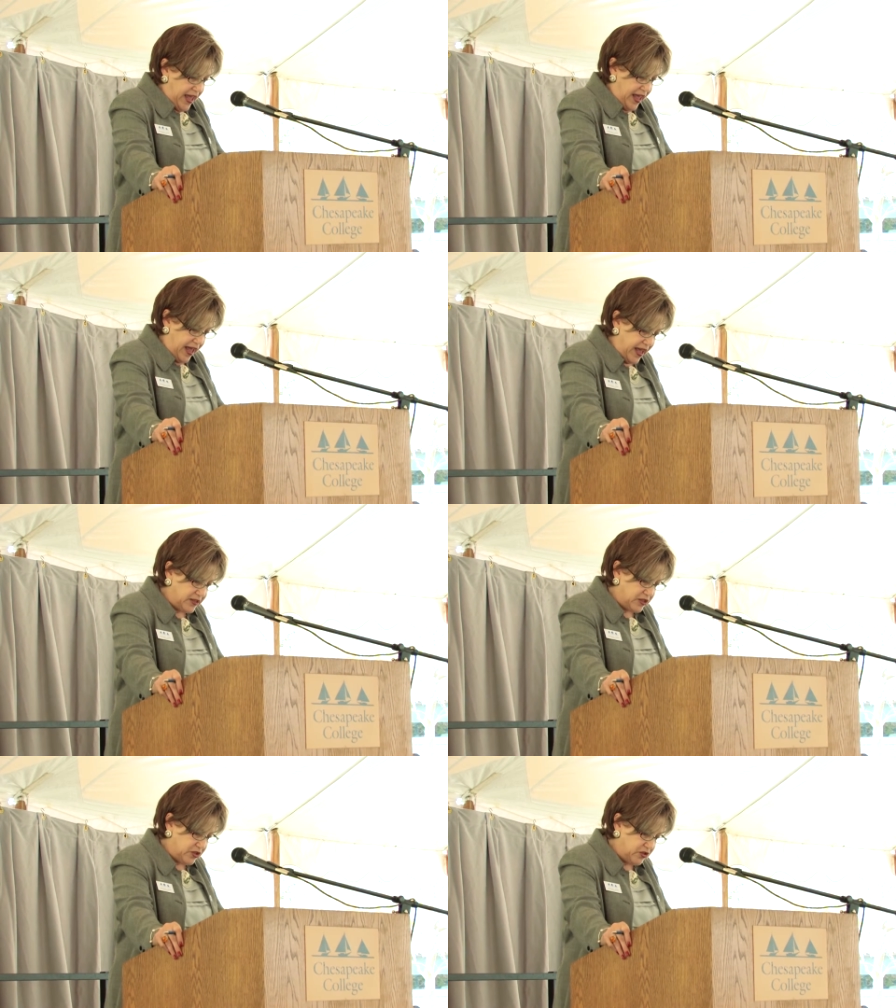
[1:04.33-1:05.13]

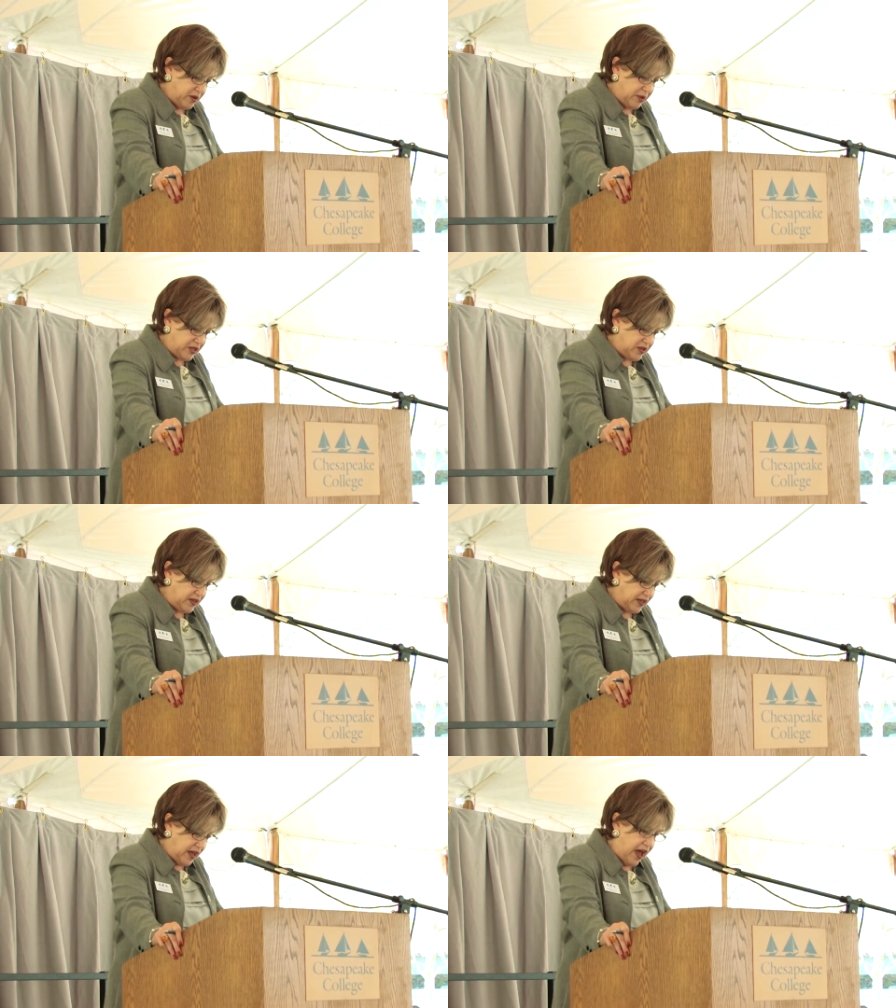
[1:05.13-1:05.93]
and contributing to
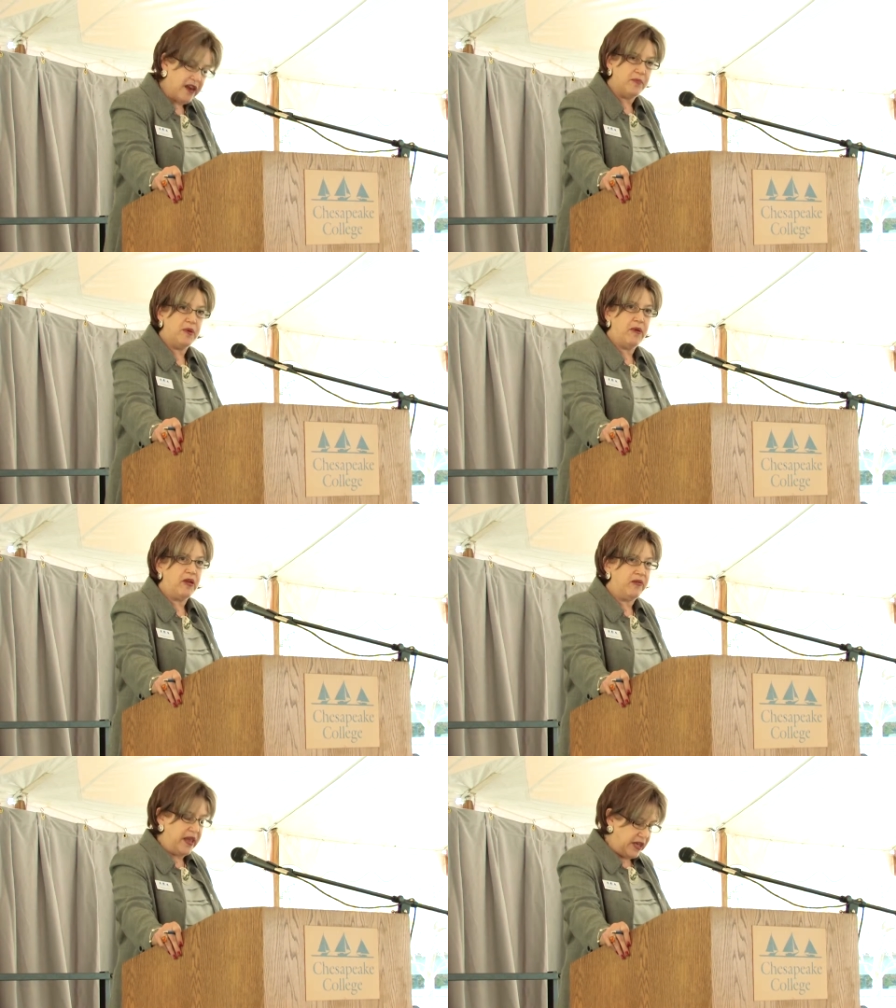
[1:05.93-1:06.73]
the economy by
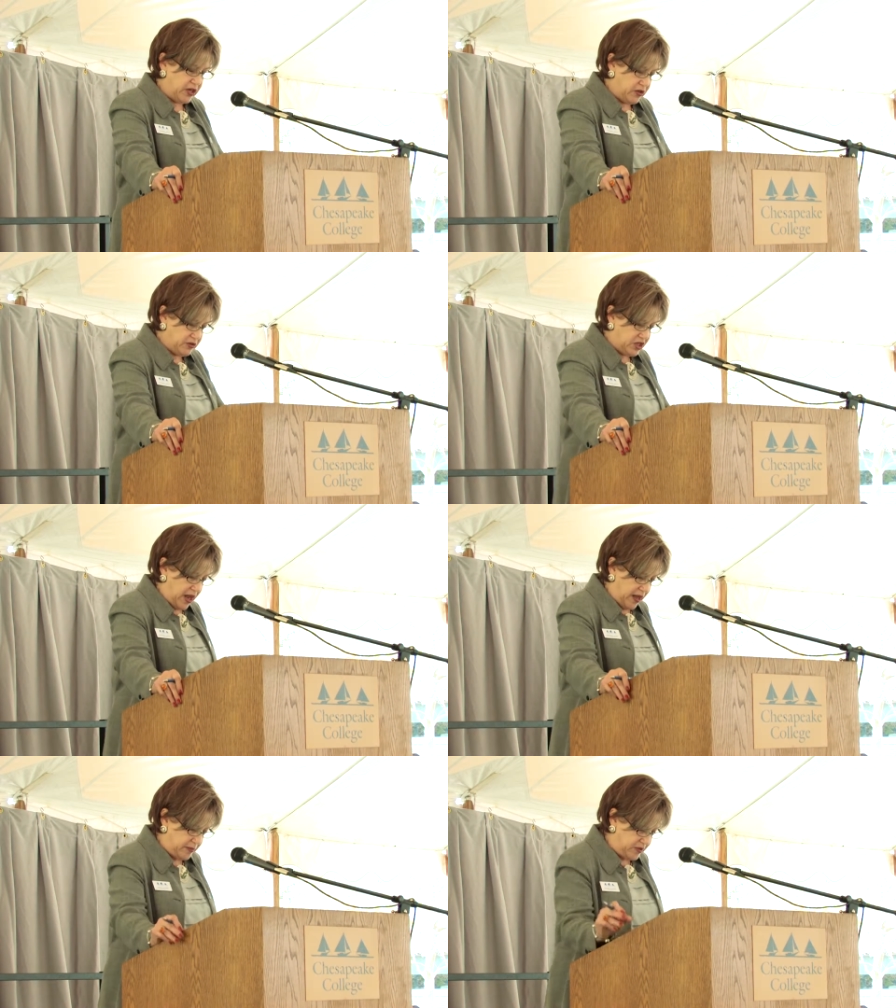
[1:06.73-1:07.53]
creating new
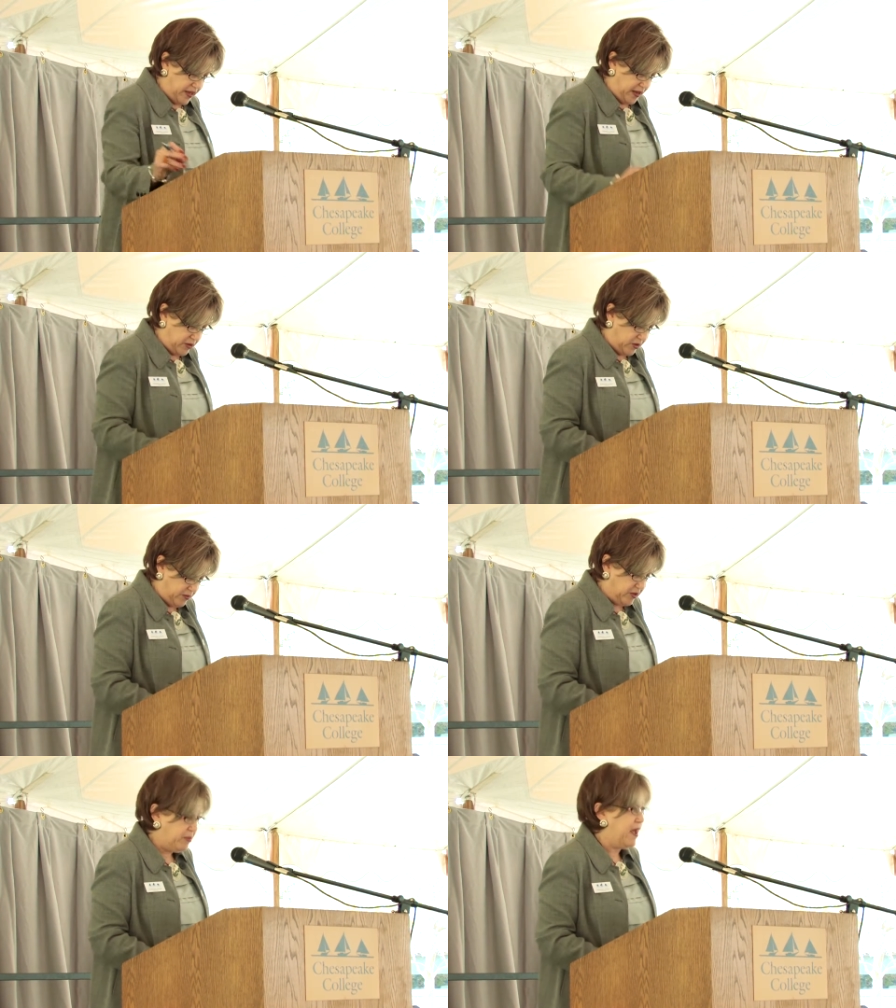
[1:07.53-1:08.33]
jobs and
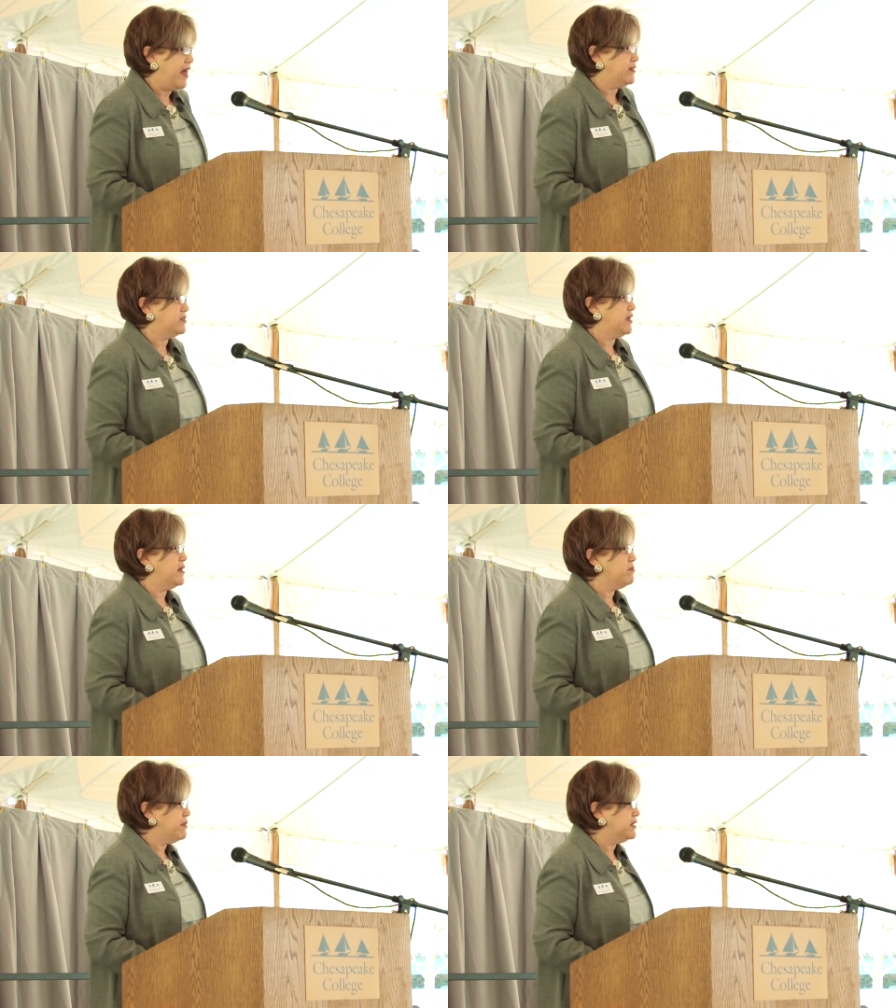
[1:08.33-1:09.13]
career paths
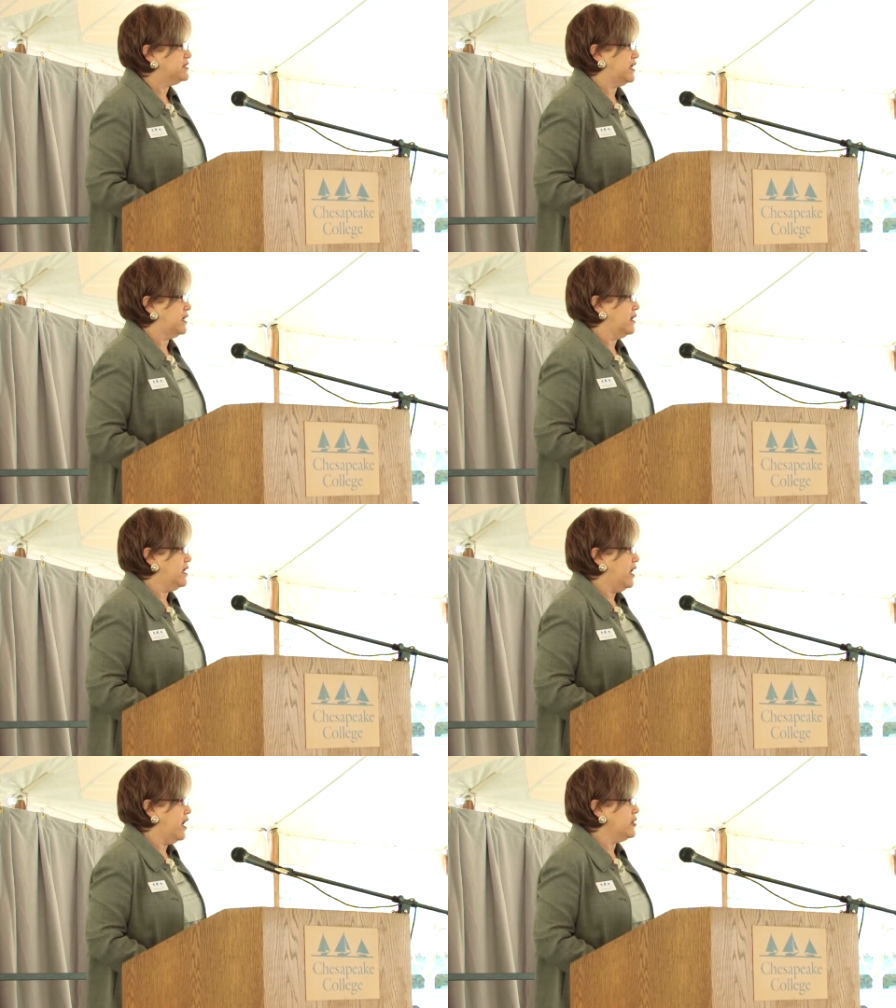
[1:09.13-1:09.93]
and building
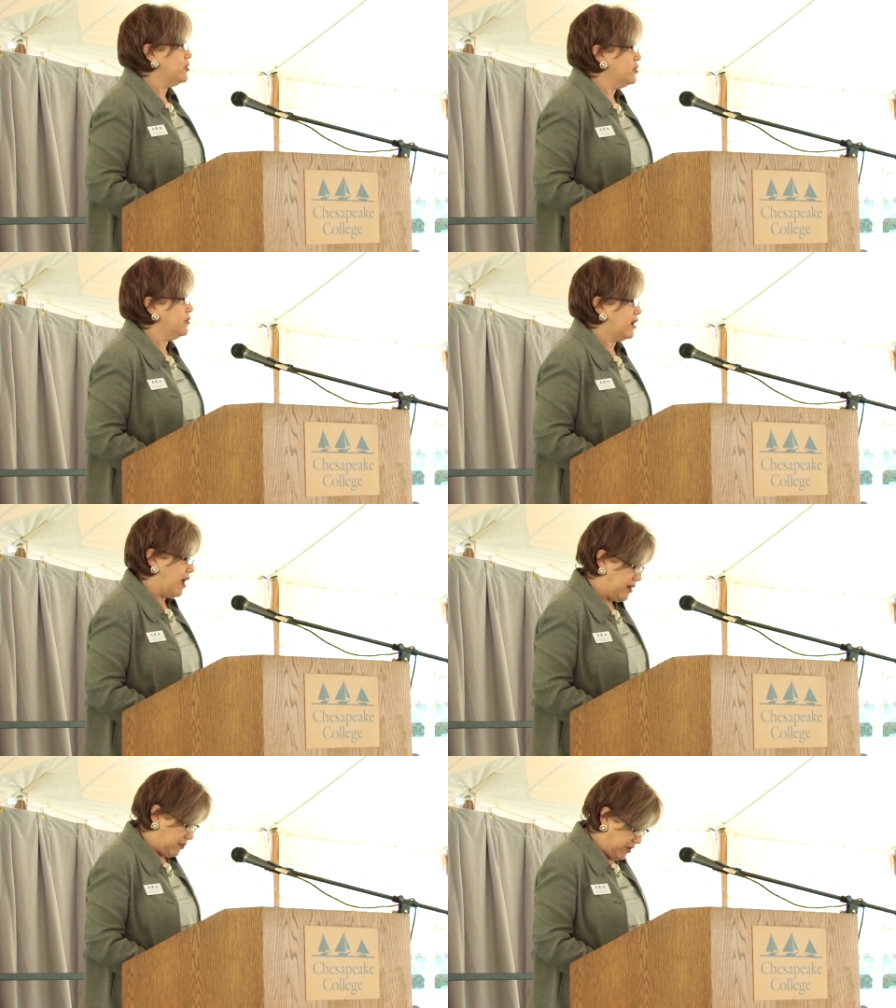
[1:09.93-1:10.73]
a new
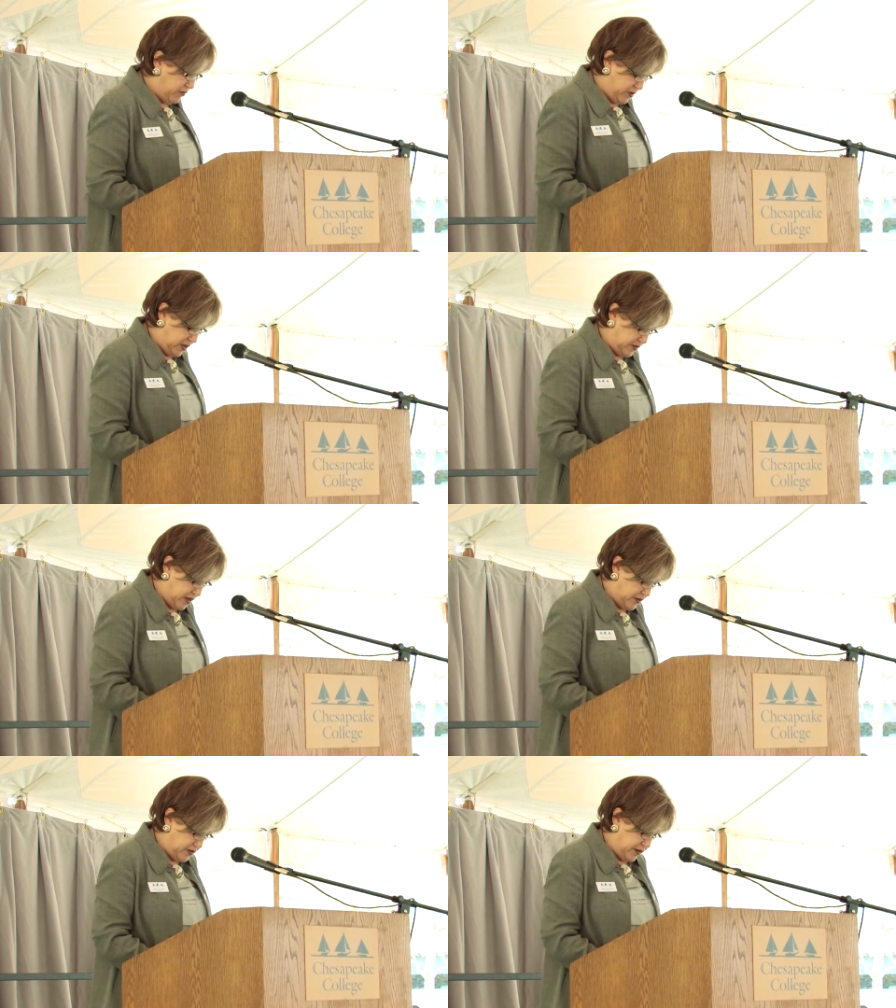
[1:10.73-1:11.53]
economy for this
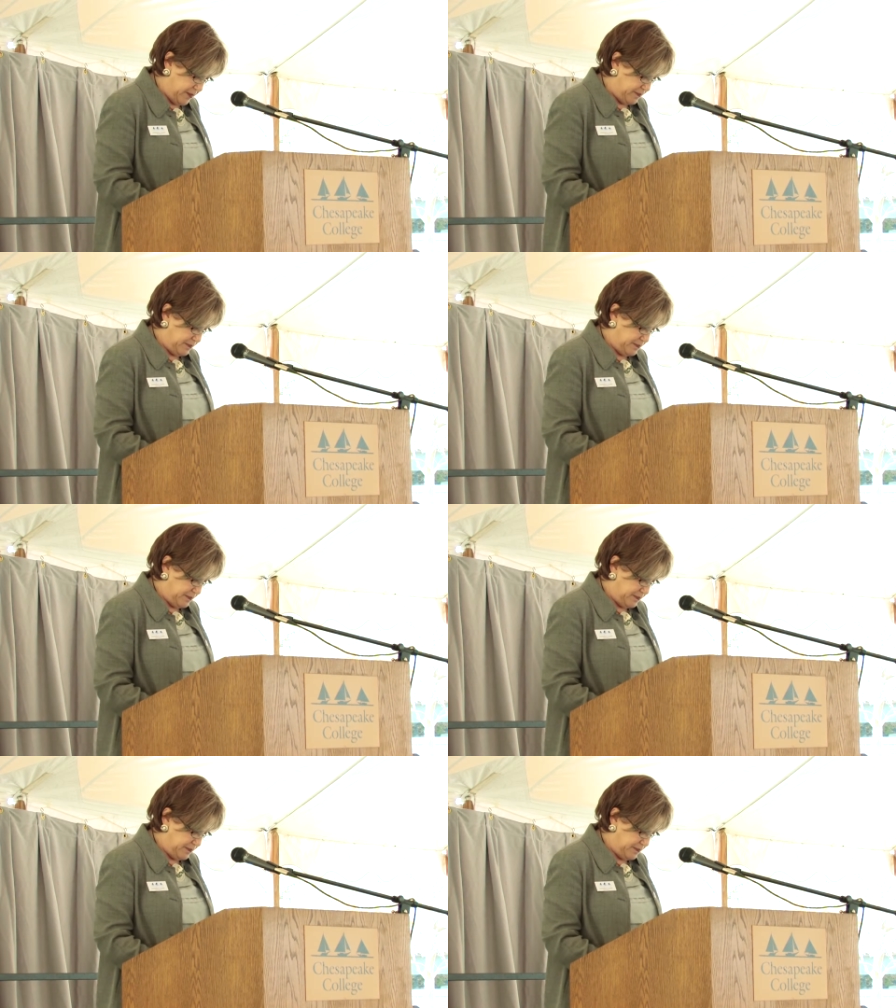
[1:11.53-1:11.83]
country.